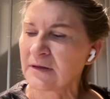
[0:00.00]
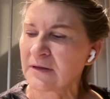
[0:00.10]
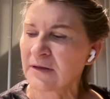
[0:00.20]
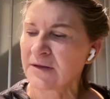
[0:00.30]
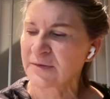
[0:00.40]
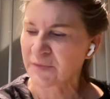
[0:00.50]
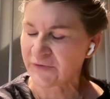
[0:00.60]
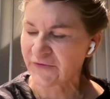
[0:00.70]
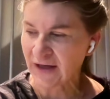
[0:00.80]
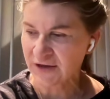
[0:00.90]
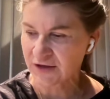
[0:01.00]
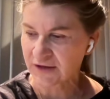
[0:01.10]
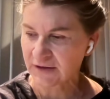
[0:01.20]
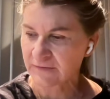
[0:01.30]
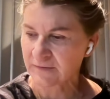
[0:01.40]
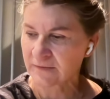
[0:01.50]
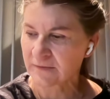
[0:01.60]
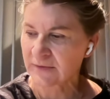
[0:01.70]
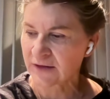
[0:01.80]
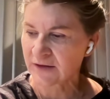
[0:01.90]
There's perfection.
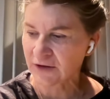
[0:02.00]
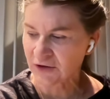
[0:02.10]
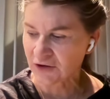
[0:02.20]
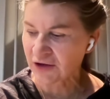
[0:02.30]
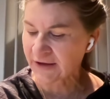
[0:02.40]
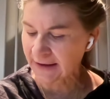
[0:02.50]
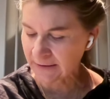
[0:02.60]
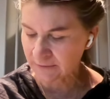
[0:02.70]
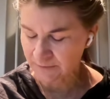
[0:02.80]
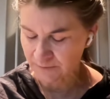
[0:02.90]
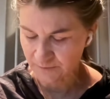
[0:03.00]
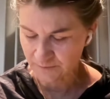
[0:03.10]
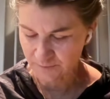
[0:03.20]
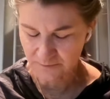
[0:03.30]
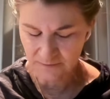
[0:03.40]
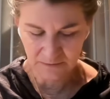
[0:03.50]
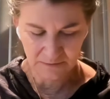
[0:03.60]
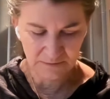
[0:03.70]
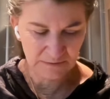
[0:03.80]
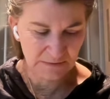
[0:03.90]
There you're looking
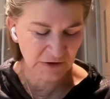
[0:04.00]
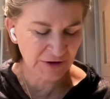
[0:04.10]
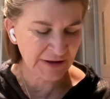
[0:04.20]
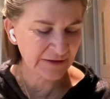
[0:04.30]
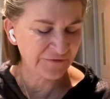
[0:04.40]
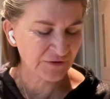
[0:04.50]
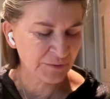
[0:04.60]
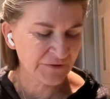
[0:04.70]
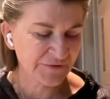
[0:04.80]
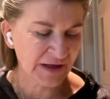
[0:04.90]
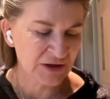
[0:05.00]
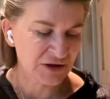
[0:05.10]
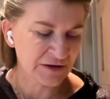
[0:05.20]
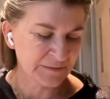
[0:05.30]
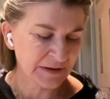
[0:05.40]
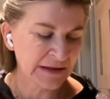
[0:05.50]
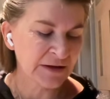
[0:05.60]
looking for perfection in